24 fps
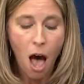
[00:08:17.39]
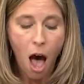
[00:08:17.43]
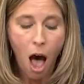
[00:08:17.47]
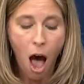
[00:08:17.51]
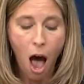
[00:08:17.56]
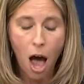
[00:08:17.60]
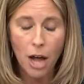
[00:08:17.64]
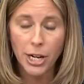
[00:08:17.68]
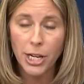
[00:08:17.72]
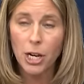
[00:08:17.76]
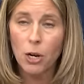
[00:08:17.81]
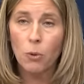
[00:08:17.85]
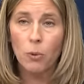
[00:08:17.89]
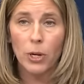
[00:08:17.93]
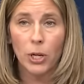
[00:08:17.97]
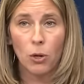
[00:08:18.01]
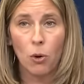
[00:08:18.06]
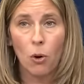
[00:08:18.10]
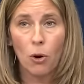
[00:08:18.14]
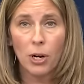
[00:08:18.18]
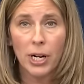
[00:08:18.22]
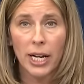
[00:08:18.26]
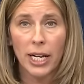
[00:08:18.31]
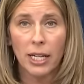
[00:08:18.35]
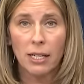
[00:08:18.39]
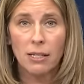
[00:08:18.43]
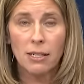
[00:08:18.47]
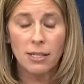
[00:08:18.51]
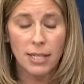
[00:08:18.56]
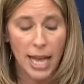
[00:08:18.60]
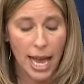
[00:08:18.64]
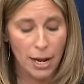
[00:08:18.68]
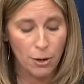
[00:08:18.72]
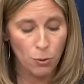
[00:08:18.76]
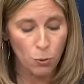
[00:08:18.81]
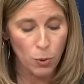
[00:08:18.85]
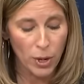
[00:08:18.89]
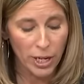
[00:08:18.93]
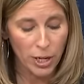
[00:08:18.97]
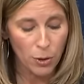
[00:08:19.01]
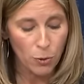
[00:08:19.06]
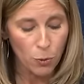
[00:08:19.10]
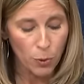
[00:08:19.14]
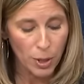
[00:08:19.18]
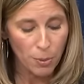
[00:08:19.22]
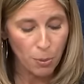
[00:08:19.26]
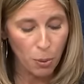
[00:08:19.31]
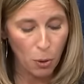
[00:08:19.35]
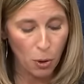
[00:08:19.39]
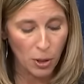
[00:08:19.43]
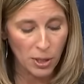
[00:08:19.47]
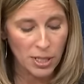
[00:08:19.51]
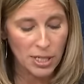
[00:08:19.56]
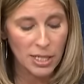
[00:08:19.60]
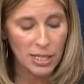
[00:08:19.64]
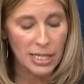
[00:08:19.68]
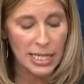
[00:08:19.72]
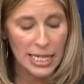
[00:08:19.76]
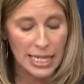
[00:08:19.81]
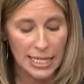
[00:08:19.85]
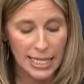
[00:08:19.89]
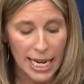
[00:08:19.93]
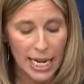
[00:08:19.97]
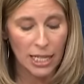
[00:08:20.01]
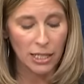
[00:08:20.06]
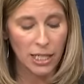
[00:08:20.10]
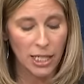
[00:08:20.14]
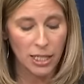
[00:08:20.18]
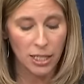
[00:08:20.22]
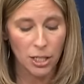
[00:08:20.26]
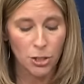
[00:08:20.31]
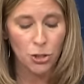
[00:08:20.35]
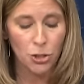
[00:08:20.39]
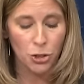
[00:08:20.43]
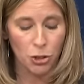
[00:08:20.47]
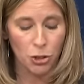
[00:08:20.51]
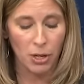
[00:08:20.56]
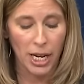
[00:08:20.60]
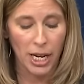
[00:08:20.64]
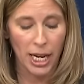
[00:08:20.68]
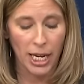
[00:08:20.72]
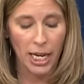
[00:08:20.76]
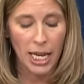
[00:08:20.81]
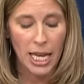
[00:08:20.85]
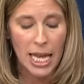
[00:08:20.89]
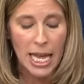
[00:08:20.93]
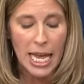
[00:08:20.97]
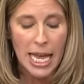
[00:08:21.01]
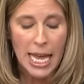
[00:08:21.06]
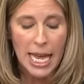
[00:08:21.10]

audio recordings, and written reports detailing this shooting